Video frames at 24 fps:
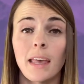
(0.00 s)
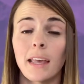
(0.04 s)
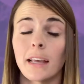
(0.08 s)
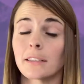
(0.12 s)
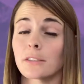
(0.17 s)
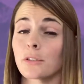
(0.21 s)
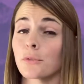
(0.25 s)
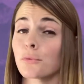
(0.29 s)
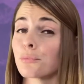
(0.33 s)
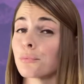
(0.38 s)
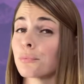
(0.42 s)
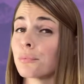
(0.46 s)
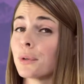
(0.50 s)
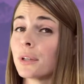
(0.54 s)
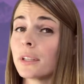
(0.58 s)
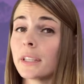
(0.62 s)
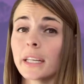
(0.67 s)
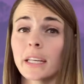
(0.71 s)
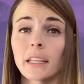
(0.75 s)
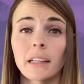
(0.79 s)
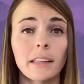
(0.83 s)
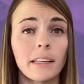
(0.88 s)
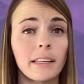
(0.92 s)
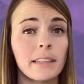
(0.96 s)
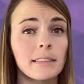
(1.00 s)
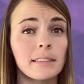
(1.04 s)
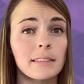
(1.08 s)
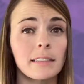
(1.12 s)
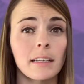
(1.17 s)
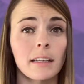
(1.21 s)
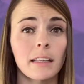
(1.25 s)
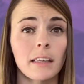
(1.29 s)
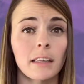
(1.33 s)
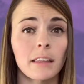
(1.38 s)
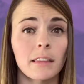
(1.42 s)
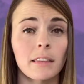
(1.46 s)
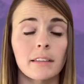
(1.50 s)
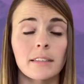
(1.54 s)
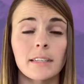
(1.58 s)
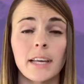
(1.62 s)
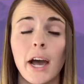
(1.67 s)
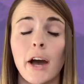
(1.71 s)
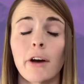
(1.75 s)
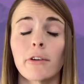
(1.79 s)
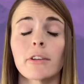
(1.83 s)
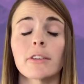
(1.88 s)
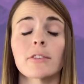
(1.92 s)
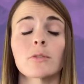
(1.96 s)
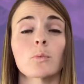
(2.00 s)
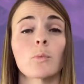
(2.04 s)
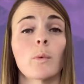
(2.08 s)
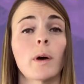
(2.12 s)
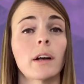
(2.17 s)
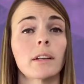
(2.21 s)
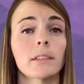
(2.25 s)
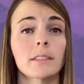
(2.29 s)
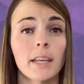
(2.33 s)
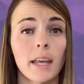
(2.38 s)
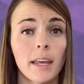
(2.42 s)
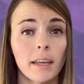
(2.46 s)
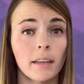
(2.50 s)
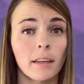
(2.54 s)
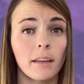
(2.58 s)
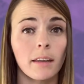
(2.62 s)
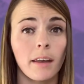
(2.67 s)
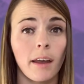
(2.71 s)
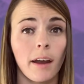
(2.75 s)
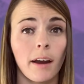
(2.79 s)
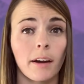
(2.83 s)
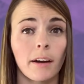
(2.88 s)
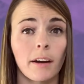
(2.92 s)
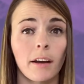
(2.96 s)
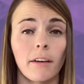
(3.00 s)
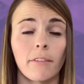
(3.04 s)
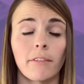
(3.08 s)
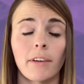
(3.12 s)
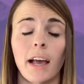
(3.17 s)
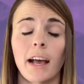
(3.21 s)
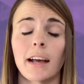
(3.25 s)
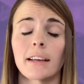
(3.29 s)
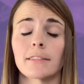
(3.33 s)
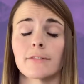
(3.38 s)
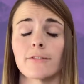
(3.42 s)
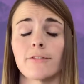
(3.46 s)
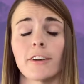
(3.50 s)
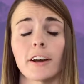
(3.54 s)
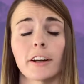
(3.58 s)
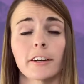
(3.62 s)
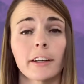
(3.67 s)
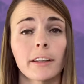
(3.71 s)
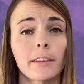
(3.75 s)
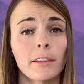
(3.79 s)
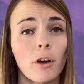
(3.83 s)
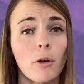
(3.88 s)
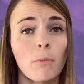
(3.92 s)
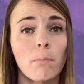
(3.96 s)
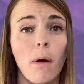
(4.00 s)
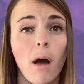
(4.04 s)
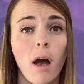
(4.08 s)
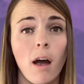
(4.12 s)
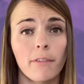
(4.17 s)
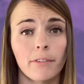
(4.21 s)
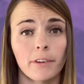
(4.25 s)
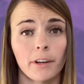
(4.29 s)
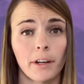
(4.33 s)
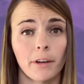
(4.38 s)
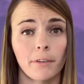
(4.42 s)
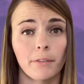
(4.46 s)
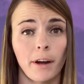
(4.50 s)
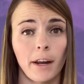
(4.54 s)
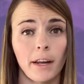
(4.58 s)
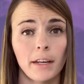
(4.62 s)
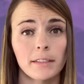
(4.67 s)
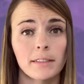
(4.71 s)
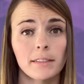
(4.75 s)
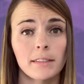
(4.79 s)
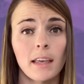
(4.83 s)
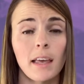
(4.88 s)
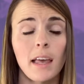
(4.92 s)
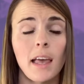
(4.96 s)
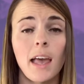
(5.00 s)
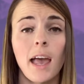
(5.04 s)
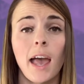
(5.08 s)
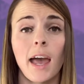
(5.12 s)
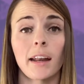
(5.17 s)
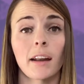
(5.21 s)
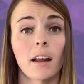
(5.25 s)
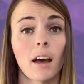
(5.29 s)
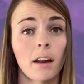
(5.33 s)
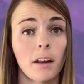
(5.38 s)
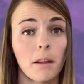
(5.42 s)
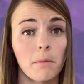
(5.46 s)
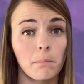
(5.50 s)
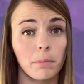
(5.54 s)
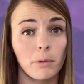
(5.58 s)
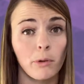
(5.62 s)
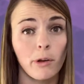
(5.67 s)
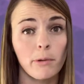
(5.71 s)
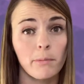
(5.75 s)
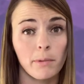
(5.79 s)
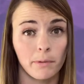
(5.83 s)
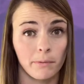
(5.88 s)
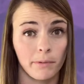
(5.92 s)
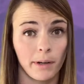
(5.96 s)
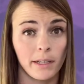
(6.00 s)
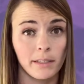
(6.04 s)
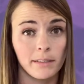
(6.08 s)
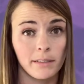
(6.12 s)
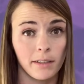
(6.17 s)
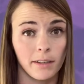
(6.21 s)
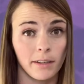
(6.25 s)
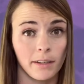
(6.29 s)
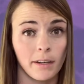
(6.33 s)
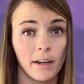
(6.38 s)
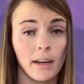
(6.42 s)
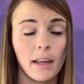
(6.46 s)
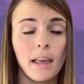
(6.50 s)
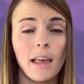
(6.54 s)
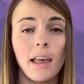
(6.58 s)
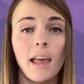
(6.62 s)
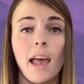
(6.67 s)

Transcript: It's a really clean city. The town is well taken care of. It has very low poverty rates and unemployment rates here.